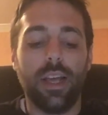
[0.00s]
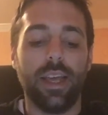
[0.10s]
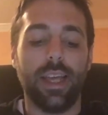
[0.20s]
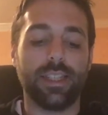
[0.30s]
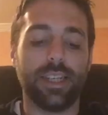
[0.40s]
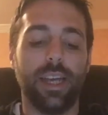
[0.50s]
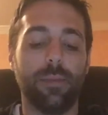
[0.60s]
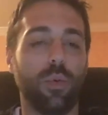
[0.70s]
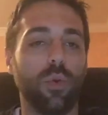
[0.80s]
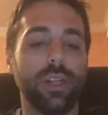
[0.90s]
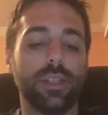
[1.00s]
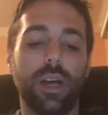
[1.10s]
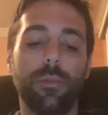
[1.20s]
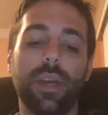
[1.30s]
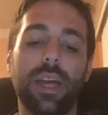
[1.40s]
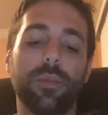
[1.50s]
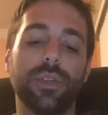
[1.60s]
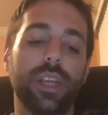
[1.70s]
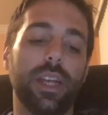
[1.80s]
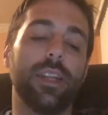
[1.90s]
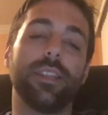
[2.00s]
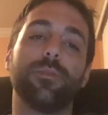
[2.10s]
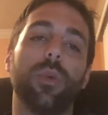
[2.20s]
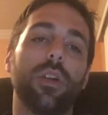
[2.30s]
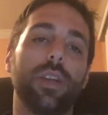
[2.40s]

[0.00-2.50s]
His hit points up 9% and spawn